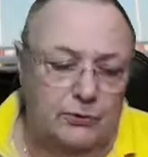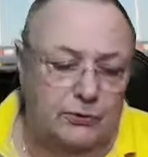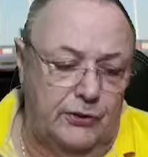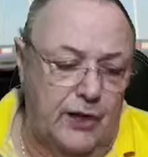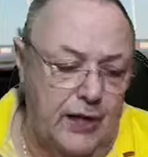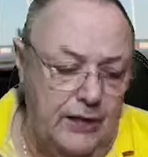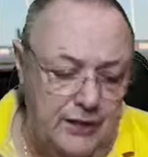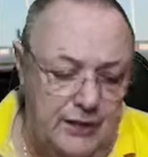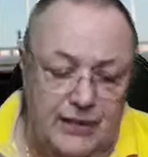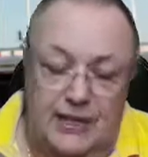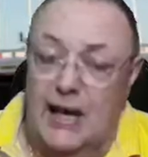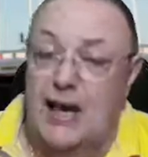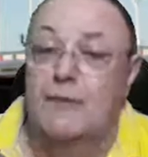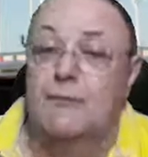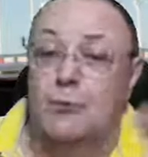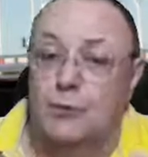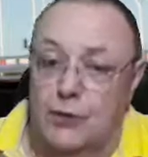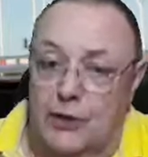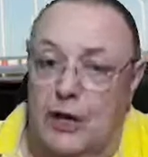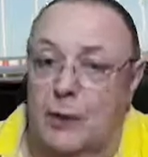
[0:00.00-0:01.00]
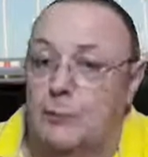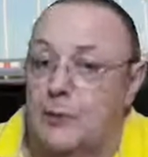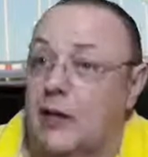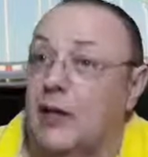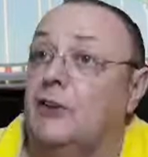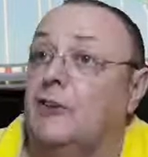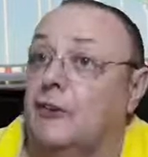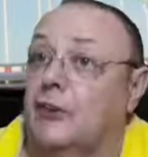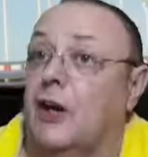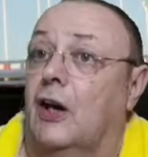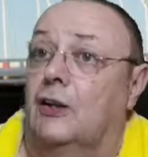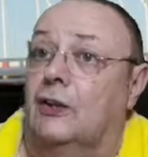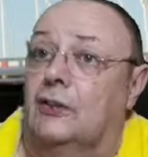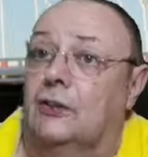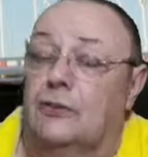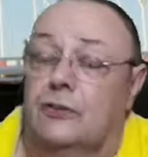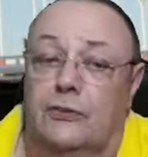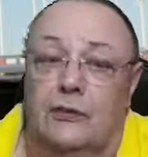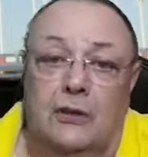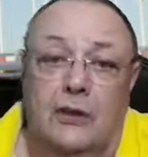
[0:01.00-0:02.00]
send cavalry up against
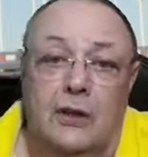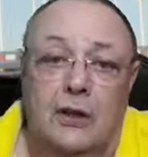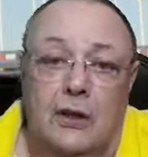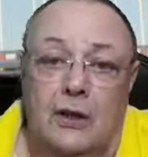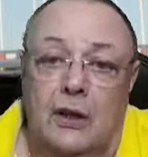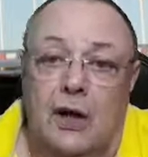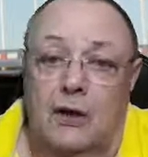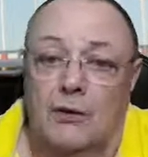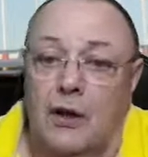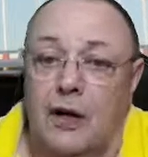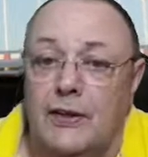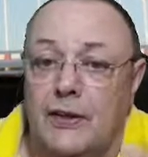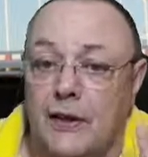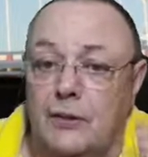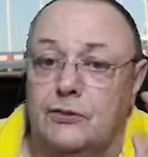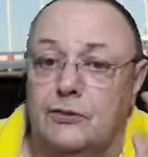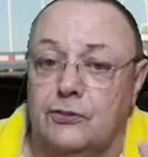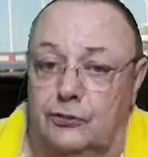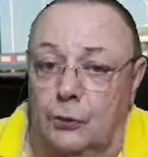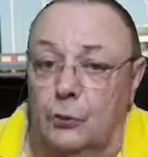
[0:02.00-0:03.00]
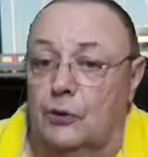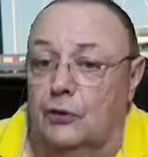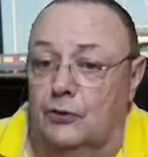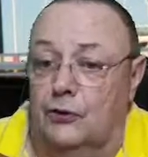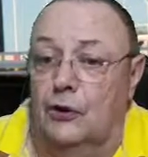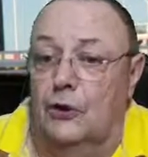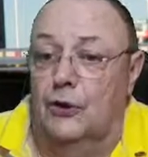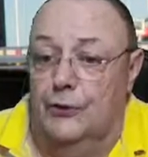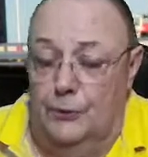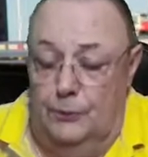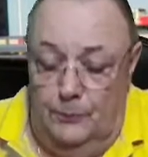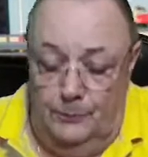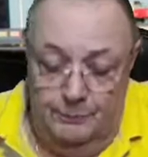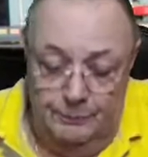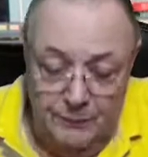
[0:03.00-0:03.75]
guns. All right, that's suicidal.